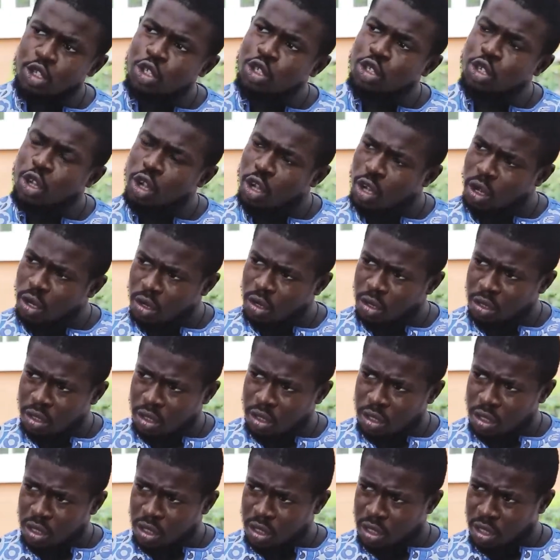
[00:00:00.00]
Are you
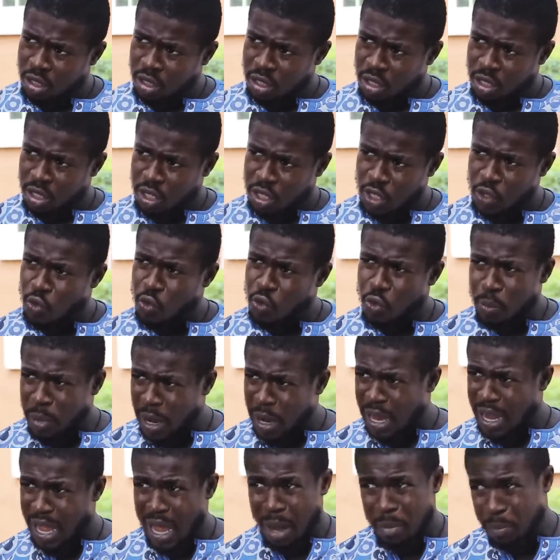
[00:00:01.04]
sure
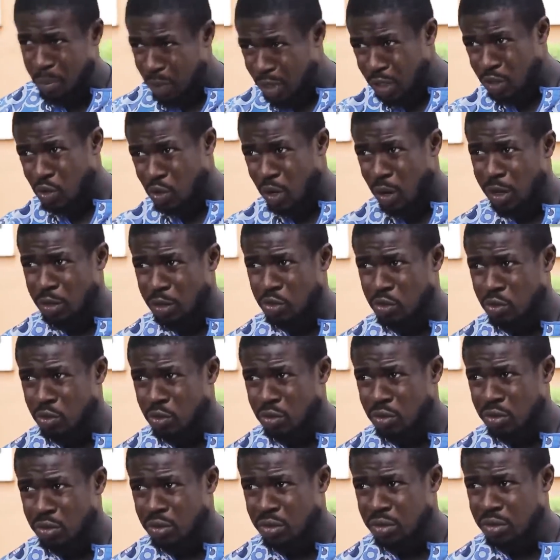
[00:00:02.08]
he will buy and play to our